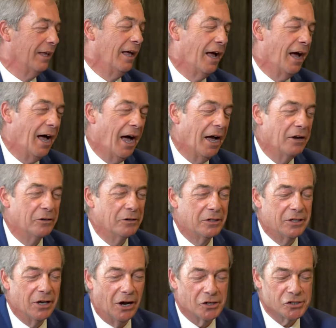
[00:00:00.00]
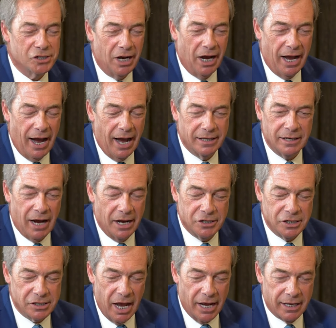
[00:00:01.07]
Um, oh, gosh. I, I, I,
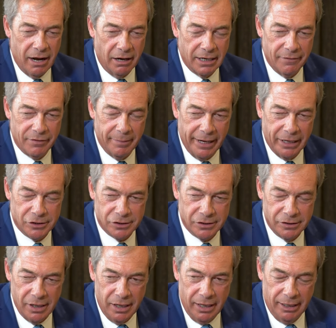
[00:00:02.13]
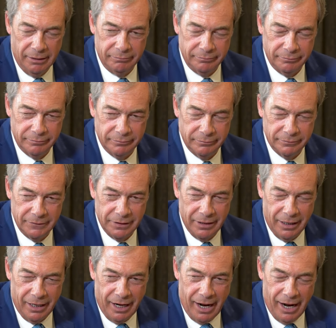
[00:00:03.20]
just, I can't even imagine. Um,
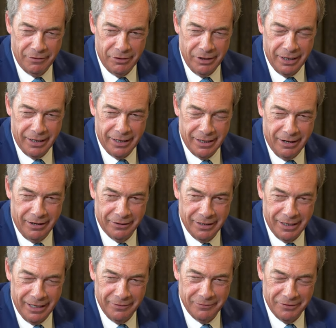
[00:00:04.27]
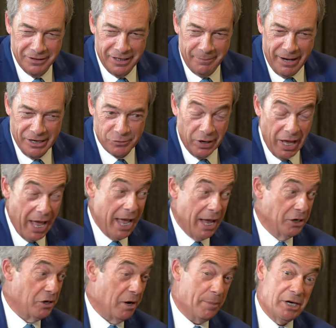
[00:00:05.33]
I, I really can't even imagine. What,
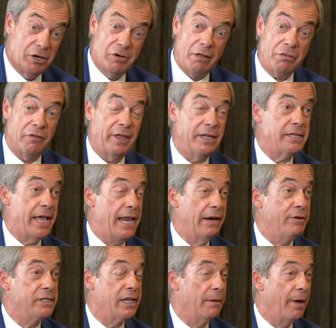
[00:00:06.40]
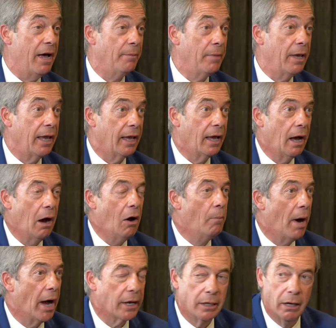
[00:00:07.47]
I mean, you know the things that Hillary said about me. Oh
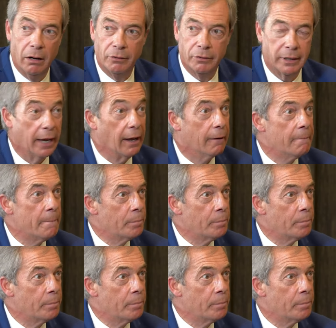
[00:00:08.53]
my God, yeah.